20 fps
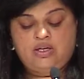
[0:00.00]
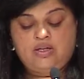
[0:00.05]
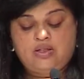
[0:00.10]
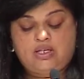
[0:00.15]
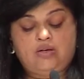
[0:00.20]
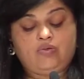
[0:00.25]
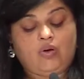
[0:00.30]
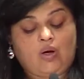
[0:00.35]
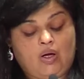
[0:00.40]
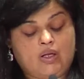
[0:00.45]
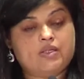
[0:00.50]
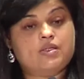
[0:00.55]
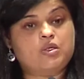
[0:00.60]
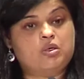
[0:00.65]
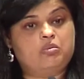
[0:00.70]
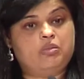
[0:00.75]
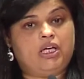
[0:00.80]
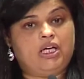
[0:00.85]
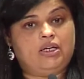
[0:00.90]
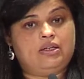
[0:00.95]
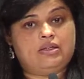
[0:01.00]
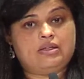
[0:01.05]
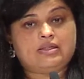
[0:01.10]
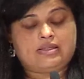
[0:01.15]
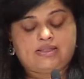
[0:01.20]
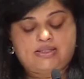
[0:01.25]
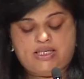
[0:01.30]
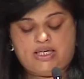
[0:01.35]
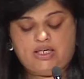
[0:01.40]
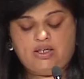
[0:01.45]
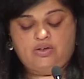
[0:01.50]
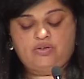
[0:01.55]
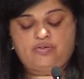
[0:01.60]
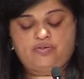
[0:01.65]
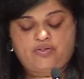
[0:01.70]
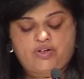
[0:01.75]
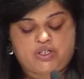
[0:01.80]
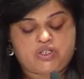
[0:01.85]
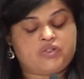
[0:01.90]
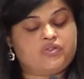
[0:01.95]
They've also made sale of
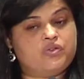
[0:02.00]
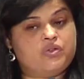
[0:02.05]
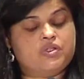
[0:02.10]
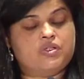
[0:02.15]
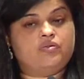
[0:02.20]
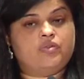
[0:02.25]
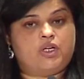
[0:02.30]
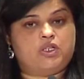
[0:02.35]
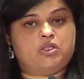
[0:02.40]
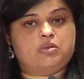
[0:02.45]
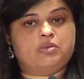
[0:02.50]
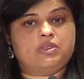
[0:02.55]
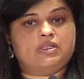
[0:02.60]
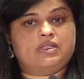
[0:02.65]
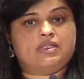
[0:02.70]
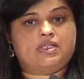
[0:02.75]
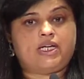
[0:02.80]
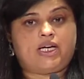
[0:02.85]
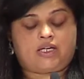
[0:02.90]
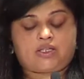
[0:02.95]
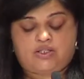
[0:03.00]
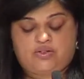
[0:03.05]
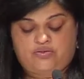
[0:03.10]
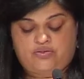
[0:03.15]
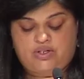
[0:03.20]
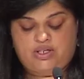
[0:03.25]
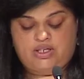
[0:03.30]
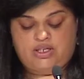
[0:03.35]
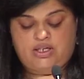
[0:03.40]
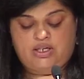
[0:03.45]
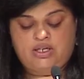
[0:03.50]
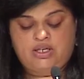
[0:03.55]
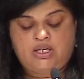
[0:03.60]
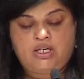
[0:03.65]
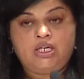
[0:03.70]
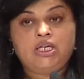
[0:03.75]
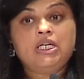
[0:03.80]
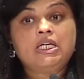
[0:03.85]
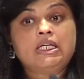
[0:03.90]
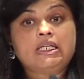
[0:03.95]
fresh fruits and vegetables tax-free.
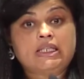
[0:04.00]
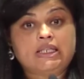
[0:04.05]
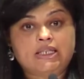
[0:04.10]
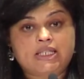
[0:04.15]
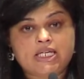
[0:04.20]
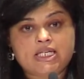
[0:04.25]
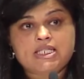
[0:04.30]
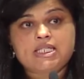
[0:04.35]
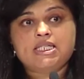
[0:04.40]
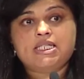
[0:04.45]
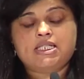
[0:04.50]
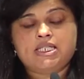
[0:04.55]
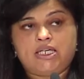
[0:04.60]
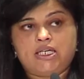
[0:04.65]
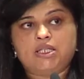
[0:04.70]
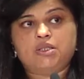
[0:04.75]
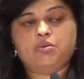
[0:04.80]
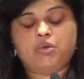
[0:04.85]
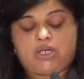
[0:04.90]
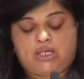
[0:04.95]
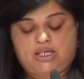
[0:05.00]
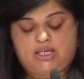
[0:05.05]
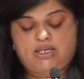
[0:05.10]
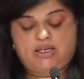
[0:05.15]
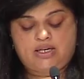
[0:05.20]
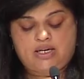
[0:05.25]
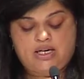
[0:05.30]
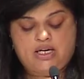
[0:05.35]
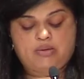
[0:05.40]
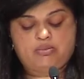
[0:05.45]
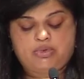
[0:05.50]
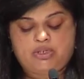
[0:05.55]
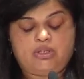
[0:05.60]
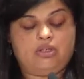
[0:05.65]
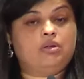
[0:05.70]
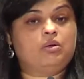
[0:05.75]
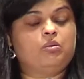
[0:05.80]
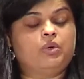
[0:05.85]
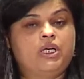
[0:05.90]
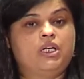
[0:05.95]
This is what can
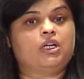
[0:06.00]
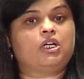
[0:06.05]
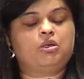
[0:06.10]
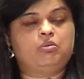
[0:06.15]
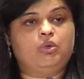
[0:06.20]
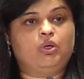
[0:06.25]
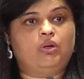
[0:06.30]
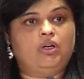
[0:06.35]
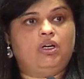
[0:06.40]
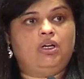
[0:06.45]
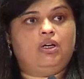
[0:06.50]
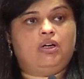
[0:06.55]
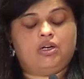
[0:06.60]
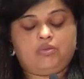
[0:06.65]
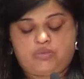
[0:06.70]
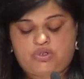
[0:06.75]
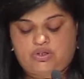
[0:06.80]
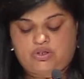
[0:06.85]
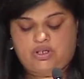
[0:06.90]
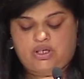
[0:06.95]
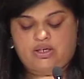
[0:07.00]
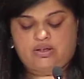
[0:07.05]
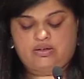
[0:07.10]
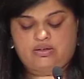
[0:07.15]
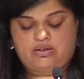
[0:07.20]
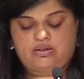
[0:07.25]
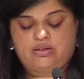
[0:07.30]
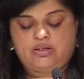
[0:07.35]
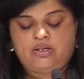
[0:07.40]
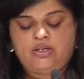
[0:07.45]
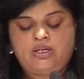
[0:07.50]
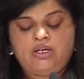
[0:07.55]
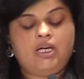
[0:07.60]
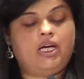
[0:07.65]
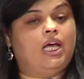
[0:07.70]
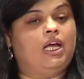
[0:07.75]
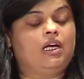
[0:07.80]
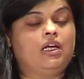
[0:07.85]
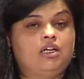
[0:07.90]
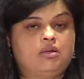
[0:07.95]
happen when a community comes together
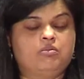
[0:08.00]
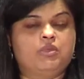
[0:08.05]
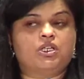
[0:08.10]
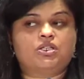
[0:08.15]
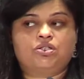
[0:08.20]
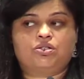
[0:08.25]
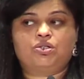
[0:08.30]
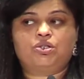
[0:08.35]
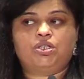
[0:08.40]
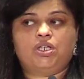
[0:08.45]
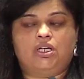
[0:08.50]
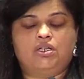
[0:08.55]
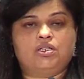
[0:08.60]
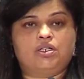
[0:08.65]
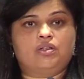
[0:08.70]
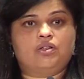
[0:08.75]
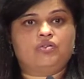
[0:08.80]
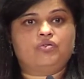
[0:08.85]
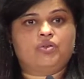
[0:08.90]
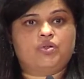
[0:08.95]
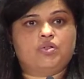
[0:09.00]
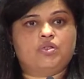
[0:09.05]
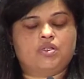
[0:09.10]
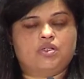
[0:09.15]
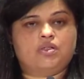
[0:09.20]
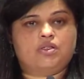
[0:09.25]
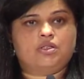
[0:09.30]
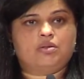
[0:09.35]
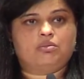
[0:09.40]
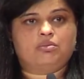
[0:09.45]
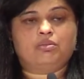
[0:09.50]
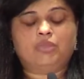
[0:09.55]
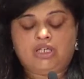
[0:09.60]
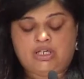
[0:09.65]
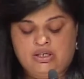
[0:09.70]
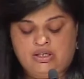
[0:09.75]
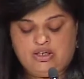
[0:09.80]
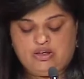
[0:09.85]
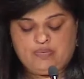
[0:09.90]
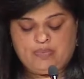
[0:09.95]
and commits to changing the food system.
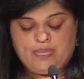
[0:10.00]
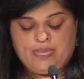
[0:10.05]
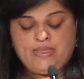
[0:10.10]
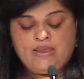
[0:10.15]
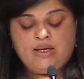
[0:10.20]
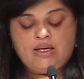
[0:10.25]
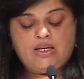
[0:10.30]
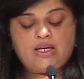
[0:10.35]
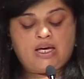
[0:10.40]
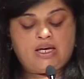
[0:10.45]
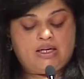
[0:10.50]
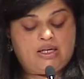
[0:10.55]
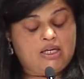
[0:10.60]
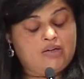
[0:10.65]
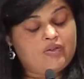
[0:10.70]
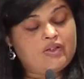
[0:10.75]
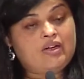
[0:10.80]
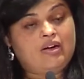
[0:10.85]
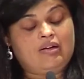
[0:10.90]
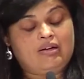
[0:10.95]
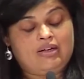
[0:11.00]
And even our